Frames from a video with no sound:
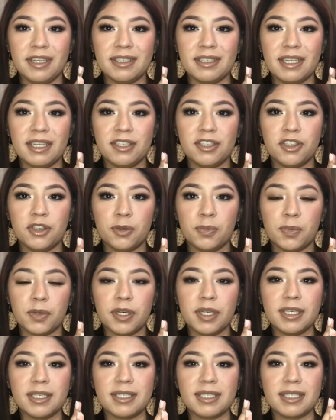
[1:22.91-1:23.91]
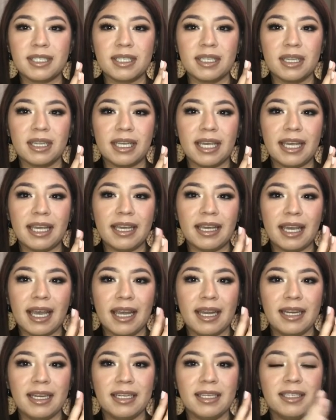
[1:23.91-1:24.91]
It is super sleek, and
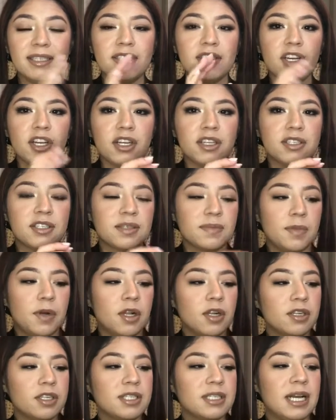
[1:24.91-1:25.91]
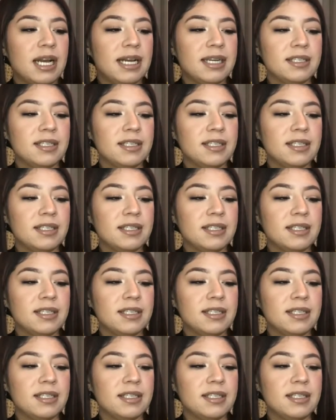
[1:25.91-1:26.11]
it is a good smaller size,